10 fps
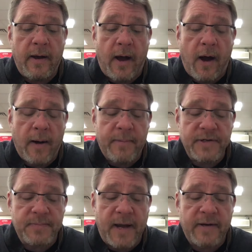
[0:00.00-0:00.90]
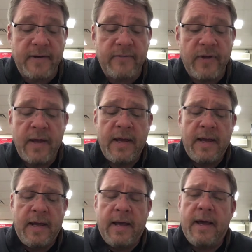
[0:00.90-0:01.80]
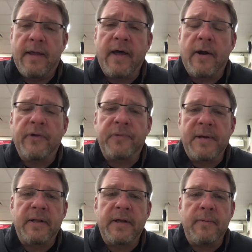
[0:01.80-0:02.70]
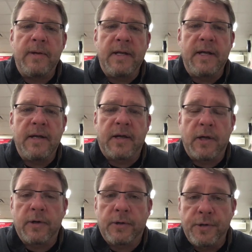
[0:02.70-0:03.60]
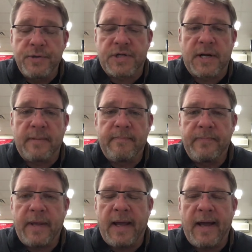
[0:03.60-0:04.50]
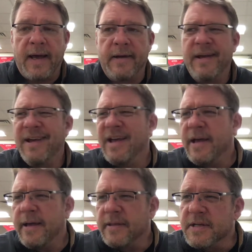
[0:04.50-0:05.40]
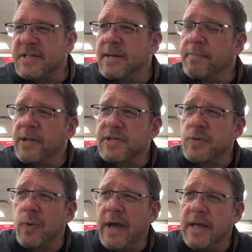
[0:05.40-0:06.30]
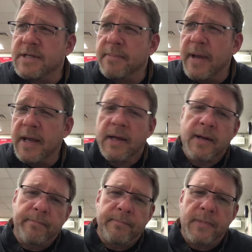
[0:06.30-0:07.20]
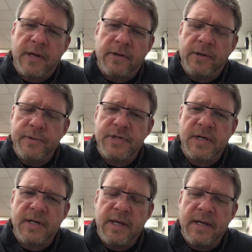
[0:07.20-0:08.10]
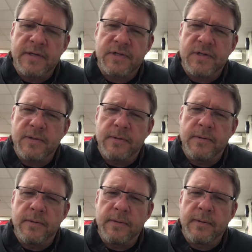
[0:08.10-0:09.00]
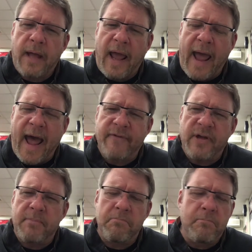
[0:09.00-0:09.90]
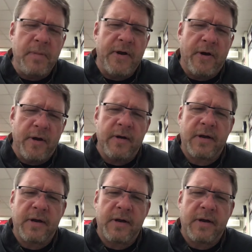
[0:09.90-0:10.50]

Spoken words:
our perspective, and then ultimately we need a conclusion. And the simplest way to make a conclusion is to have it mirror